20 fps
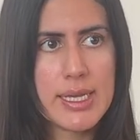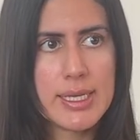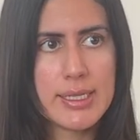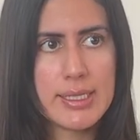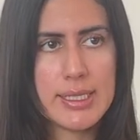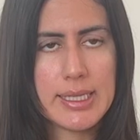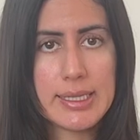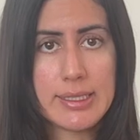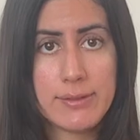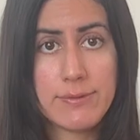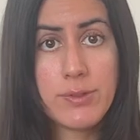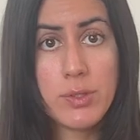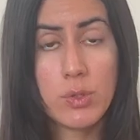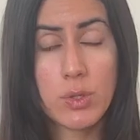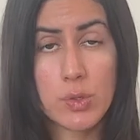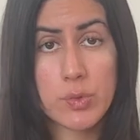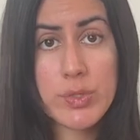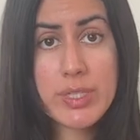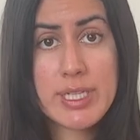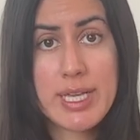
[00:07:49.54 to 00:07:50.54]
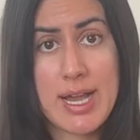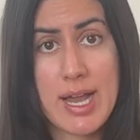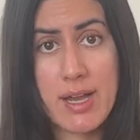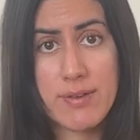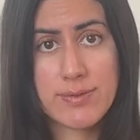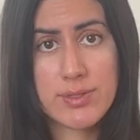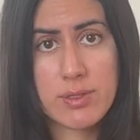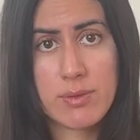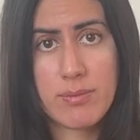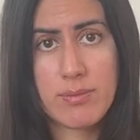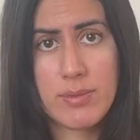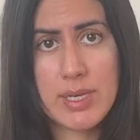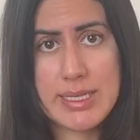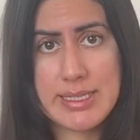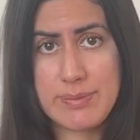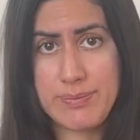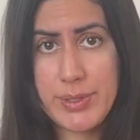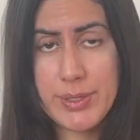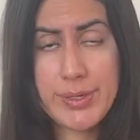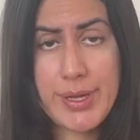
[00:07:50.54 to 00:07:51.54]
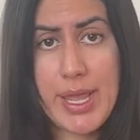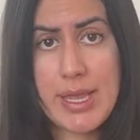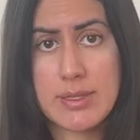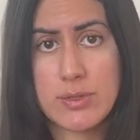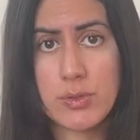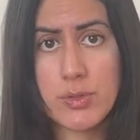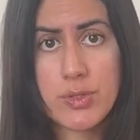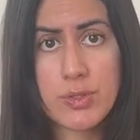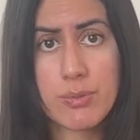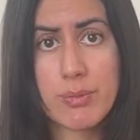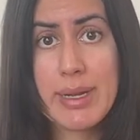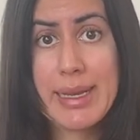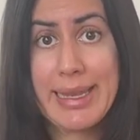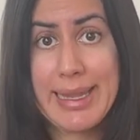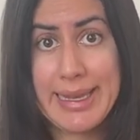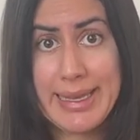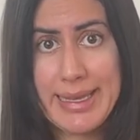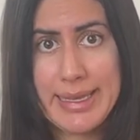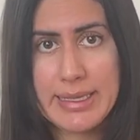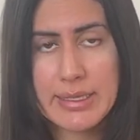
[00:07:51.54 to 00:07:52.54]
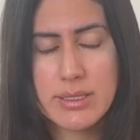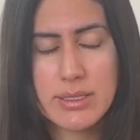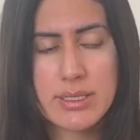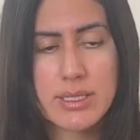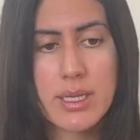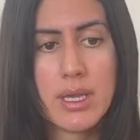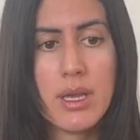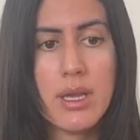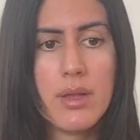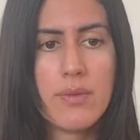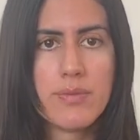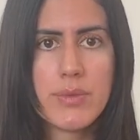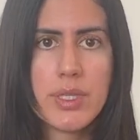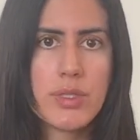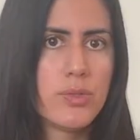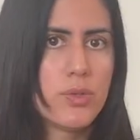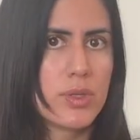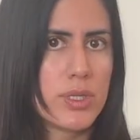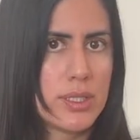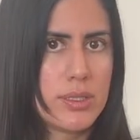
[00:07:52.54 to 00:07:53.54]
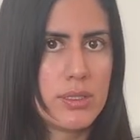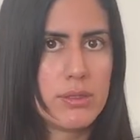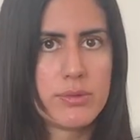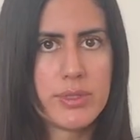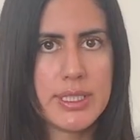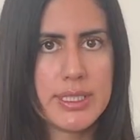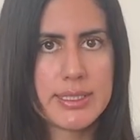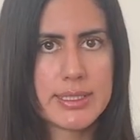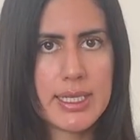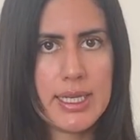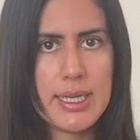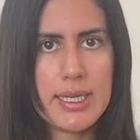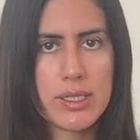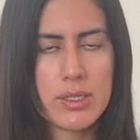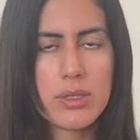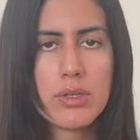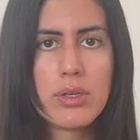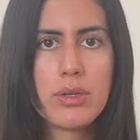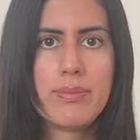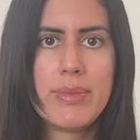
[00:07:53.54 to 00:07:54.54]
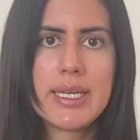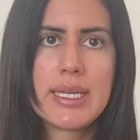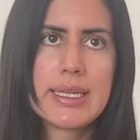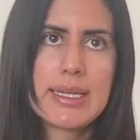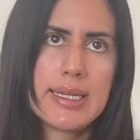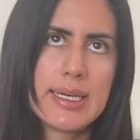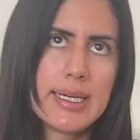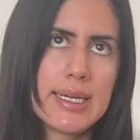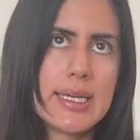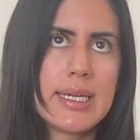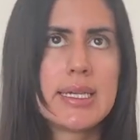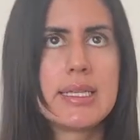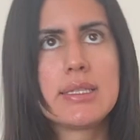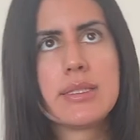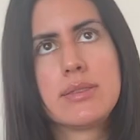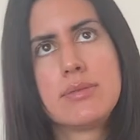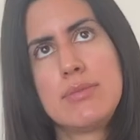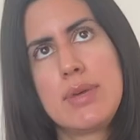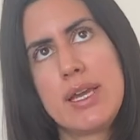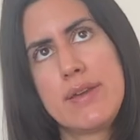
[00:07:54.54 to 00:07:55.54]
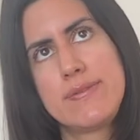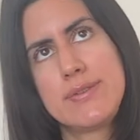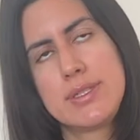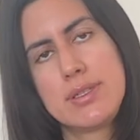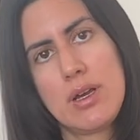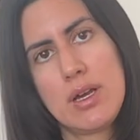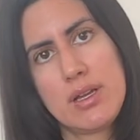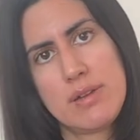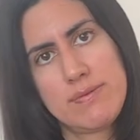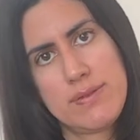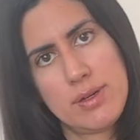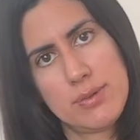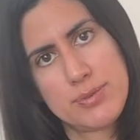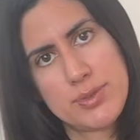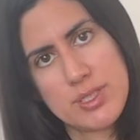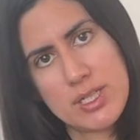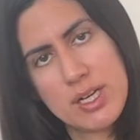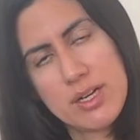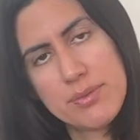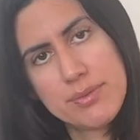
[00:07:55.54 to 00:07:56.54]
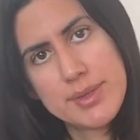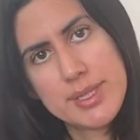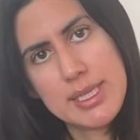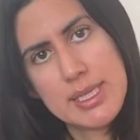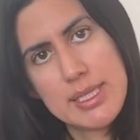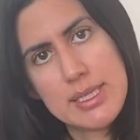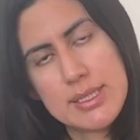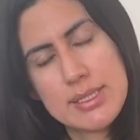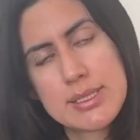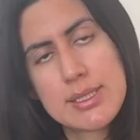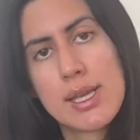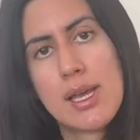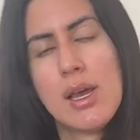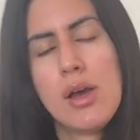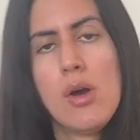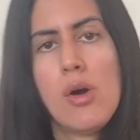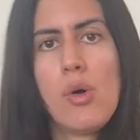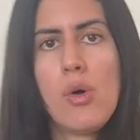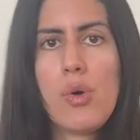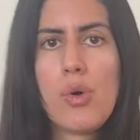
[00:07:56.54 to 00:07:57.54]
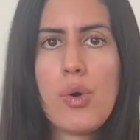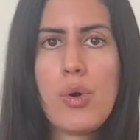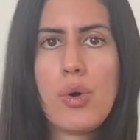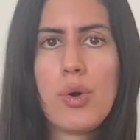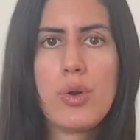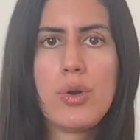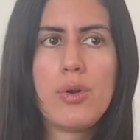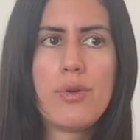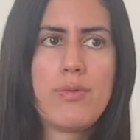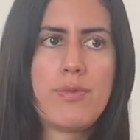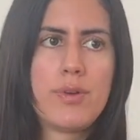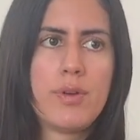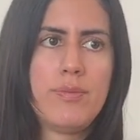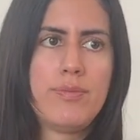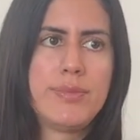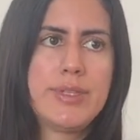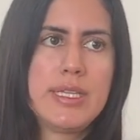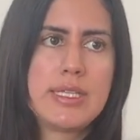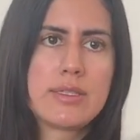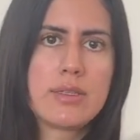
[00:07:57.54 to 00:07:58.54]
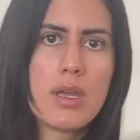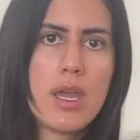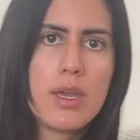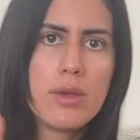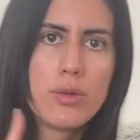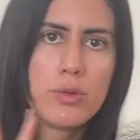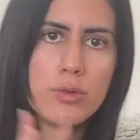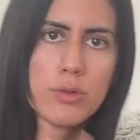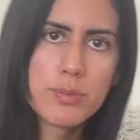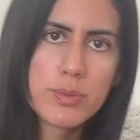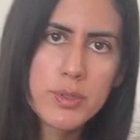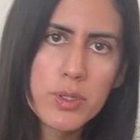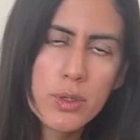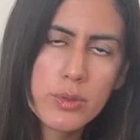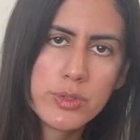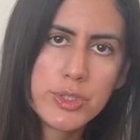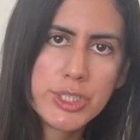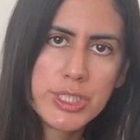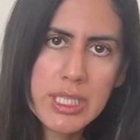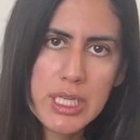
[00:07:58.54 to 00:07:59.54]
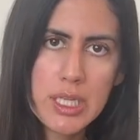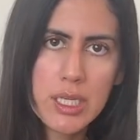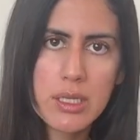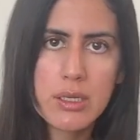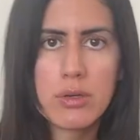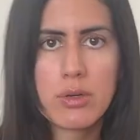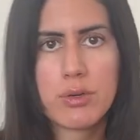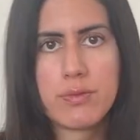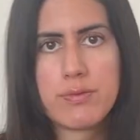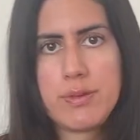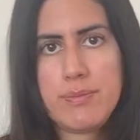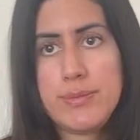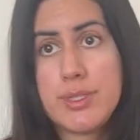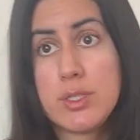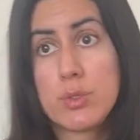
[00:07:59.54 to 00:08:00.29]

and if you already have some experience or some clients then you can already say like oh my client i've, I've observed this or from this uh, group coaching or from this